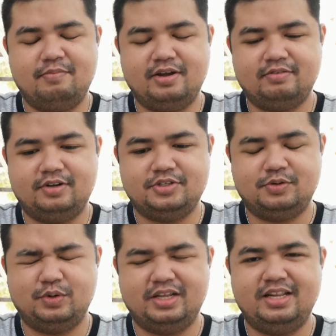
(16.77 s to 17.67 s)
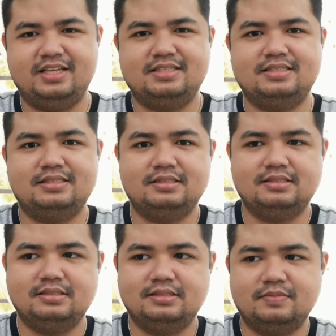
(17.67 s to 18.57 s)
I'm not really sure what it is.
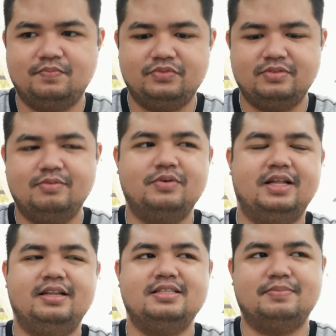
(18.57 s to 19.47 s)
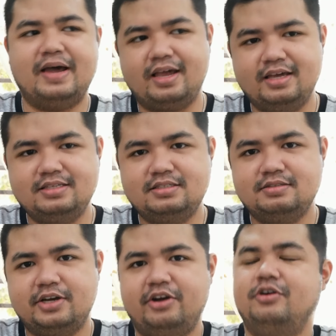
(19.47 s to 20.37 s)
Well, it's a package,
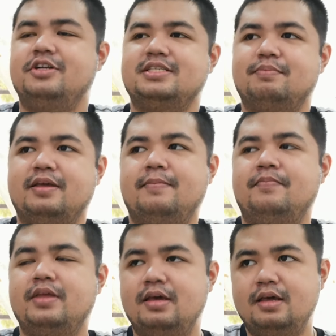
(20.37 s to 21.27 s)
I ordered something.